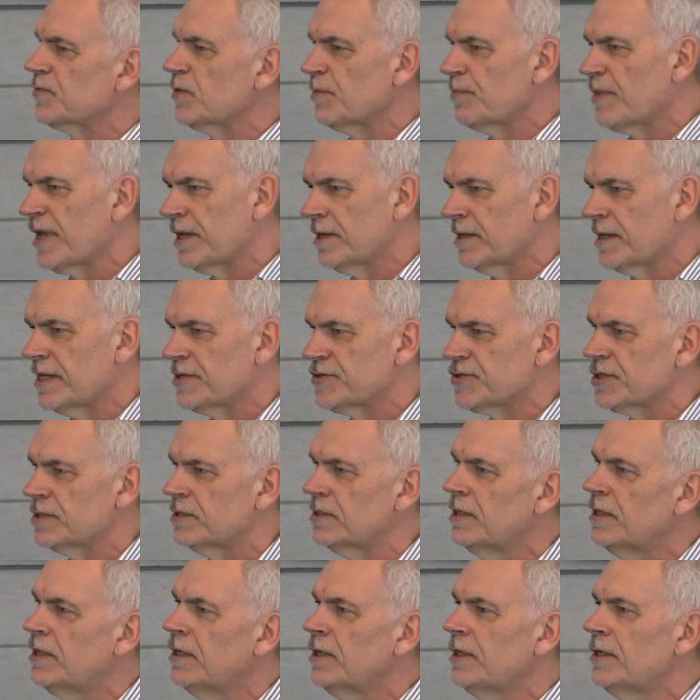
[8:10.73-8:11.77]
We pay attention
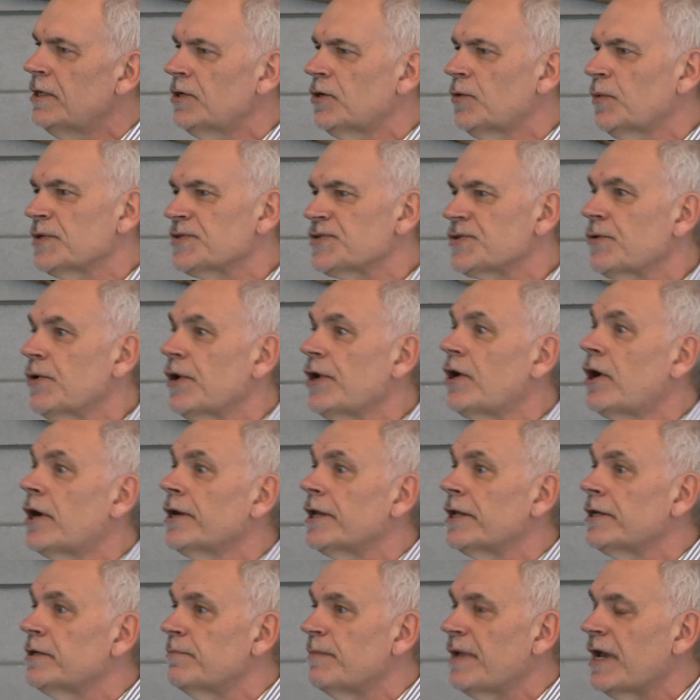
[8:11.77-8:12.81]
to what's going on
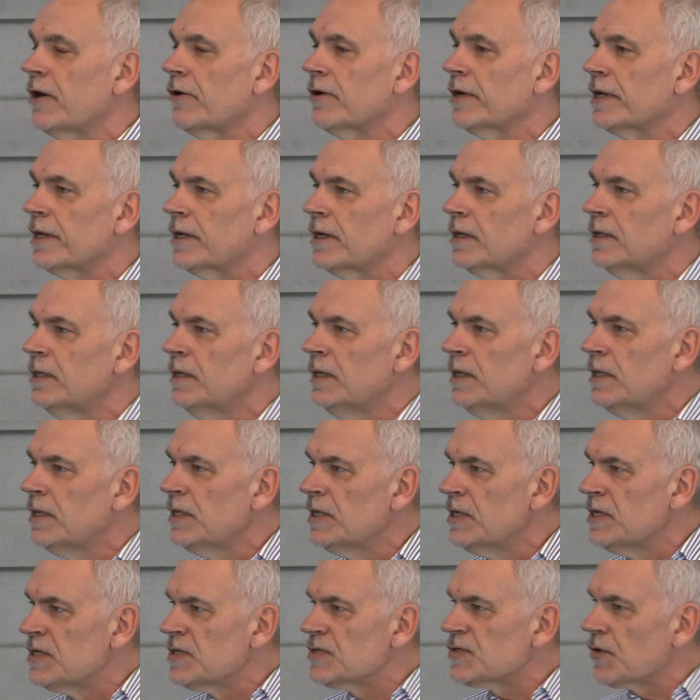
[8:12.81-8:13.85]
in America.
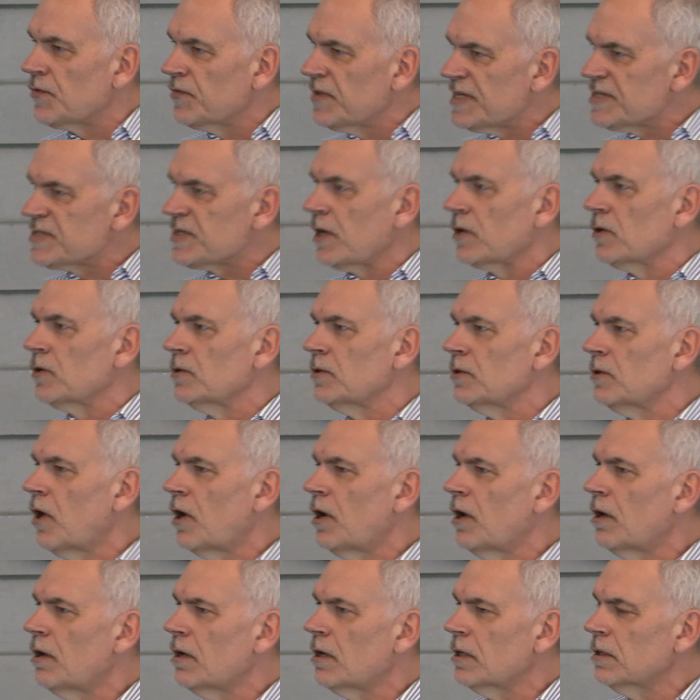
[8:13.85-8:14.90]
So these are
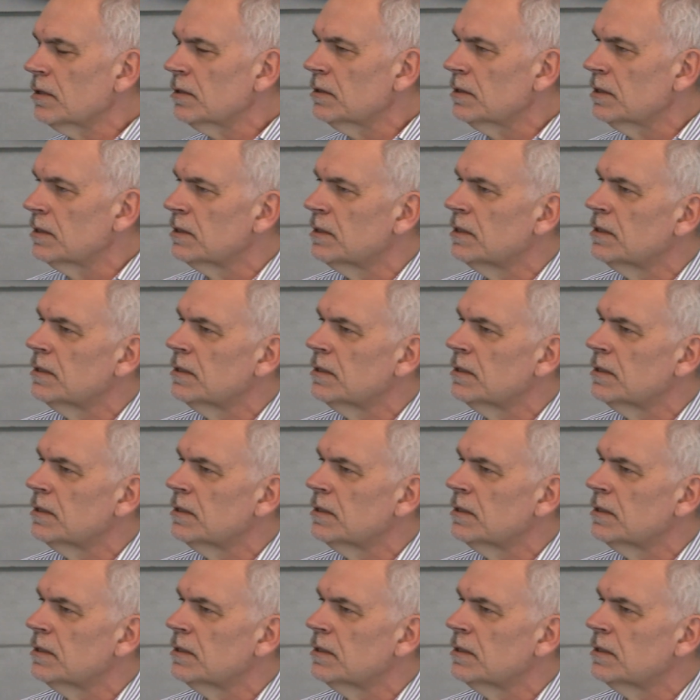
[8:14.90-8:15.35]
long,